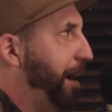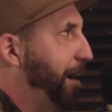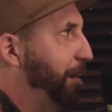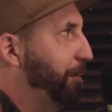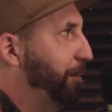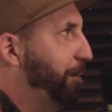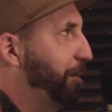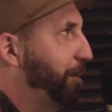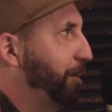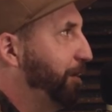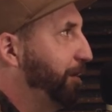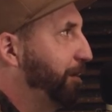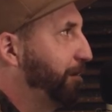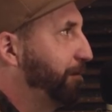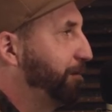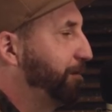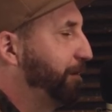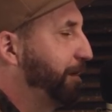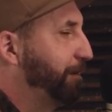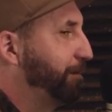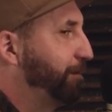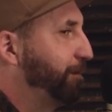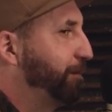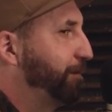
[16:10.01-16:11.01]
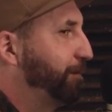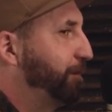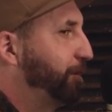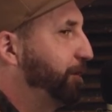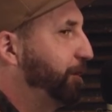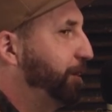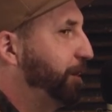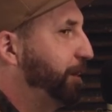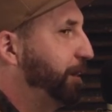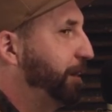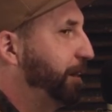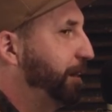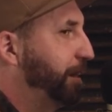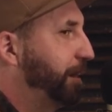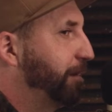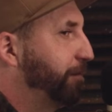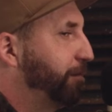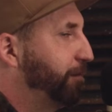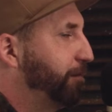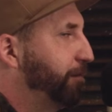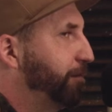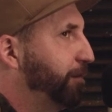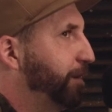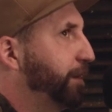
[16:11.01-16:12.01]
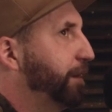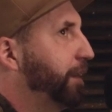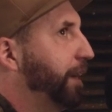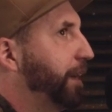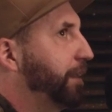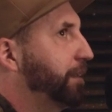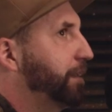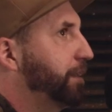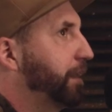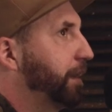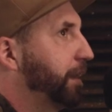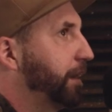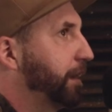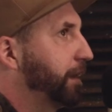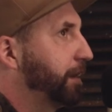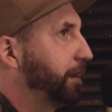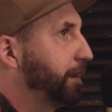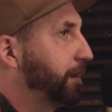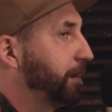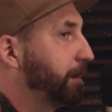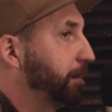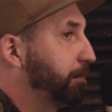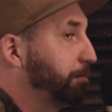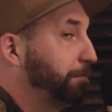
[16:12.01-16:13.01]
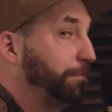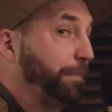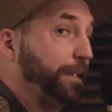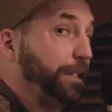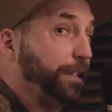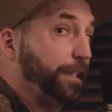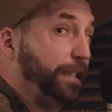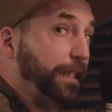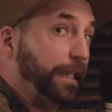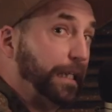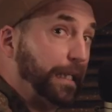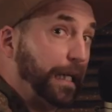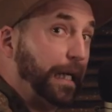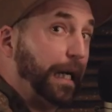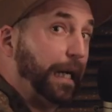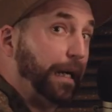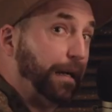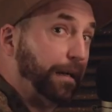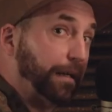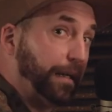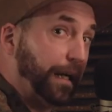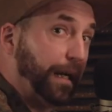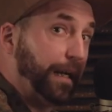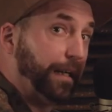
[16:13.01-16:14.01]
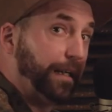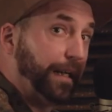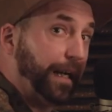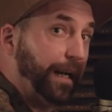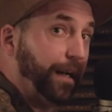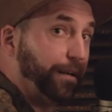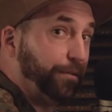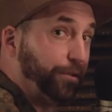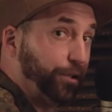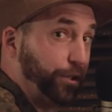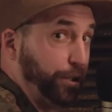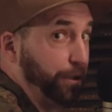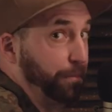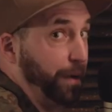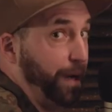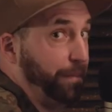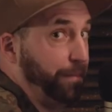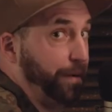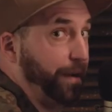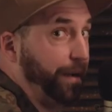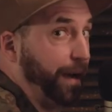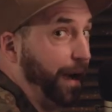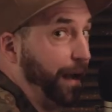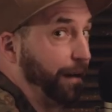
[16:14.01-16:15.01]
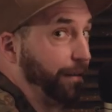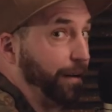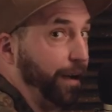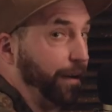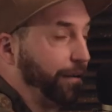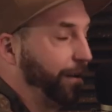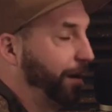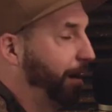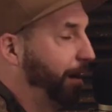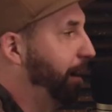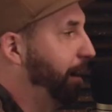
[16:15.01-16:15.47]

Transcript: I don't know if if she if Vanessa is missing an eye or not. Now you might be. I don't know.